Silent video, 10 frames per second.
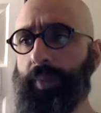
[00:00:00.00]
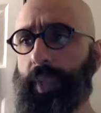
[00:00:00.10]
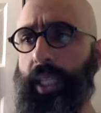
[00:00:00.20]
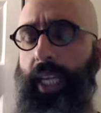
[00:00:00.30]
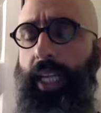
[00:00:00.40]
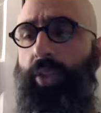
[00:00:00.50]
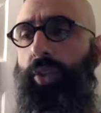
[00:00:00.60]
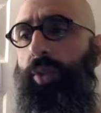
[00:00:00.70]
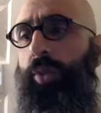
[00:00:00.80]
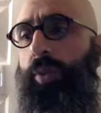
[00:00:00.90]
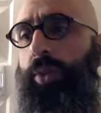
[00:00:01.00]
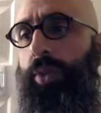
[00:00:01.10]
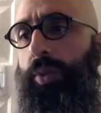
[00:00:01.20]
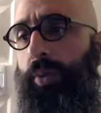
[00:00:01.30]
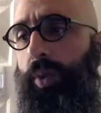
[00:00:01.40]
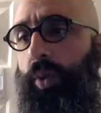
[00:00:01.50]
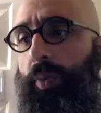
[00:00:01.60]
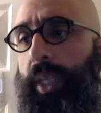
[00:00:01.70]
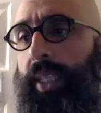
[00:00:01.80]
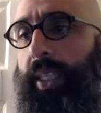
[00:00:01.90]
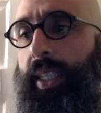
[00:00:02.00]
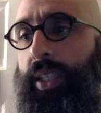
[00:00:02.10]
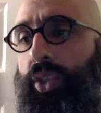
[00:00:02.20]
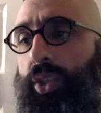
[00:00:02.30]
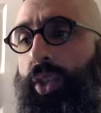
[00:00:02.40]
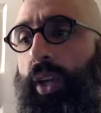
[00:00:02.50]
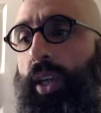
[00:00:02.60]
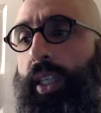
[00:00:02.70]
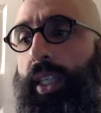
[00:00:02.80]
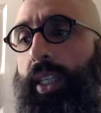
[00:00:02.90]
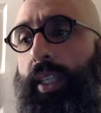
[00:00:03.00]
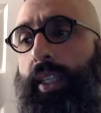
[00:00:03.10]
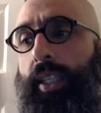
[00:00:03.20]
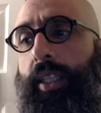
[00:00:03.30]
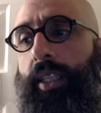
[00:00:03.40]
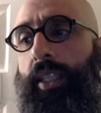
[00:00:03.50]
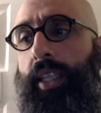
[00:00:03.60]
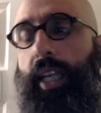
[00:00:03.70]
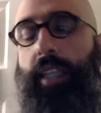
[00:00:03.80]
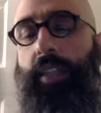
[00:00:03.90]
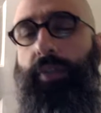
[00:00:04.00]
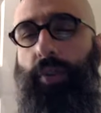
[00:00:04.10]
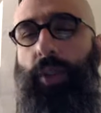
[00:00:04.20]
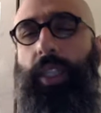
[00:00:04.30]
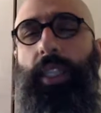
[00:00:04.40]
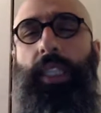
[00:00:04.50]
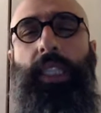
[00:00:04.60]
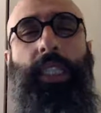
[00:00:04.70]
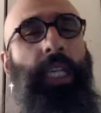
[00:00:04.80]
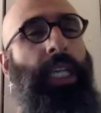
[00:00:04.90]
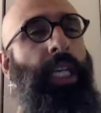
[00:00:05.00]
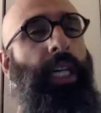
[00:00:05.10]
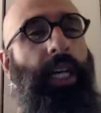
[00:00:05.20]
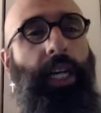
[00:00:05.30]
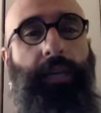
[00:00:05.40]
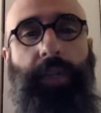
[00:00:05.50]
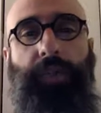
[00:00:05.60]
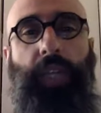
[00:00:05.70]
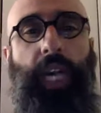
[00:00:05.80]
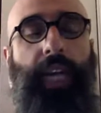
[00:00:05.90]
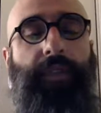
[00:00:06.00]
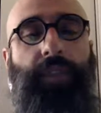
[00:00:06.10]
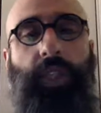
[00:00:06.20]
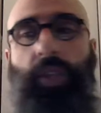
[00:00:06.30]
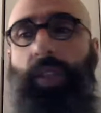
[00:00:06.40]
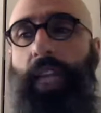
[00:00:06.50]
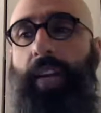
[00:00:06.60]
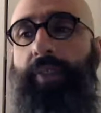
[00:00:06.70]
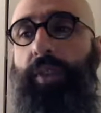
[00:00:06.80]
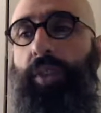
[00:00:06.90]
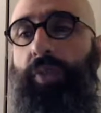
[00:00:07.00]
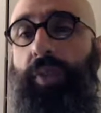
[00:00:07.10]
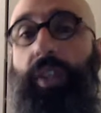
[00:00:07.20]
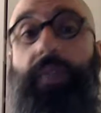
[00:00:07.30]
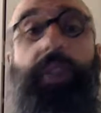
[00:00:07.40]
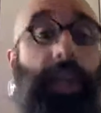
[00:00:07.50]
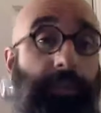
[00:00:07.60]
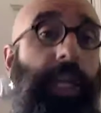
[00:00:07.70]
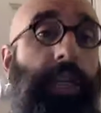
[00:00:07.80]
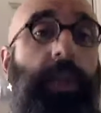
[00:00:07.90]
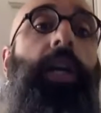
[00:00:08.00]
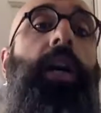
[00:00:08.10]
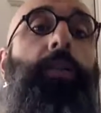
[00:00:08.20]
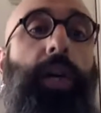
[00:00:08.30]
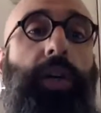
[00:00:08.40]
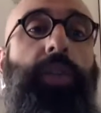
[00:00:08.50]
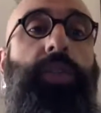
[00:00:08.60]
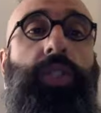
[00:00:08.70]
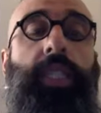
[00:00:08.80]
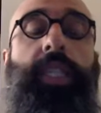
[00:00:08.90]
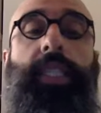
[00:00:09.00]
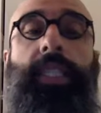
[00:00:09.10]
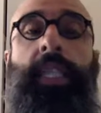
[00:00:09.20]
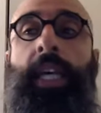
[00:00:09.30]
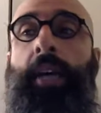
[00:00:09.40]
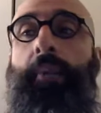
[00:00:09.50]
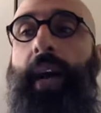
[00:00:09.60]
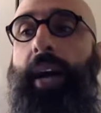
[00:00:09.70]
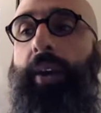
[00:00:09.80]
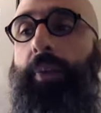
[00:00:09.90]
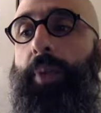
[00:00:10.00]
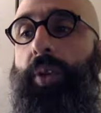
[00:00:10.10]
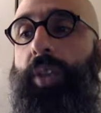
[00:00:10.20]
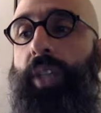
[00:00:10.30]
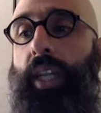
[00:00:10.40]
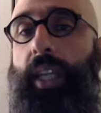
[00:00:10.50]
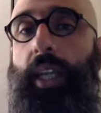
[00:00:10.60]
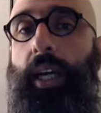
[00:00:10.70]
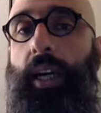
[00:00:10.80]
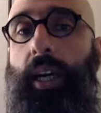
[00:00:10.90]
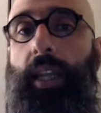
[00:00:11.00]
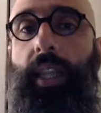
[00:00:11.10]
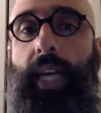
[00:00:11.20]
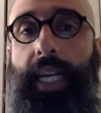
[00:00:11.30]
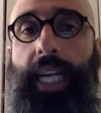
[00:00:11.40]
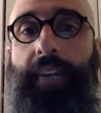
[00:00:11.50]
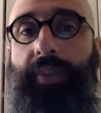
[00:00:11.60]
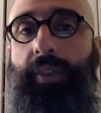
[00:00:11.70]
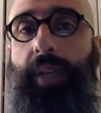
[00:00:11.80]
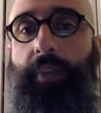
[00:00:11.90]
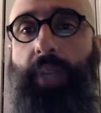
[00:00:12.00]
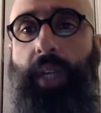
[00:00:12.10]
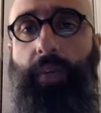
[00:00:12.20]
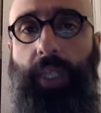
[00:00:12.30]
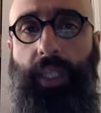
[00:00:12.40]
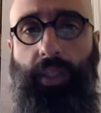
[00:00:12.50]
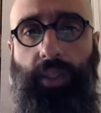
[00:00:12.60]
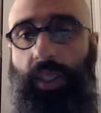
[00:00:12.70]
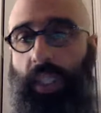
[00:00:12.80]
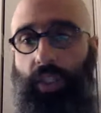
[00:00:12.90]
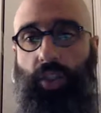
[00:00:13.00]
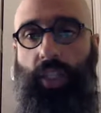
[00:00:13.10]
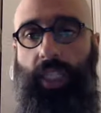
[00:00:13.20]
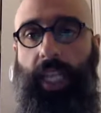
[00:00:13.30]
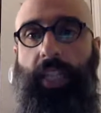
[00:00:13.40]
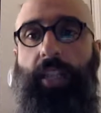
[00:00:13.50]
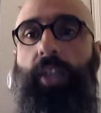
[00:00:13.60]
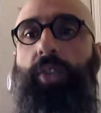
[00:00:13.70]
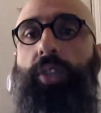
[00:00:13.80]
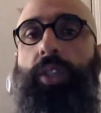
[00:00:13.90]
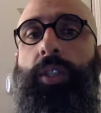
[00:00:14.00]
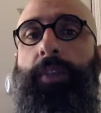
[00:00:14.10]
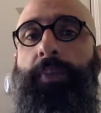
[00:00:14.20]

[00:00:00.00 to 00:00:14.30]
Yeah, so we'll basically start in the 1940s. If you have notes, have those in front of you. And by the way, I'll post these PowerPoints on online after I'm done with it, so you can just take notes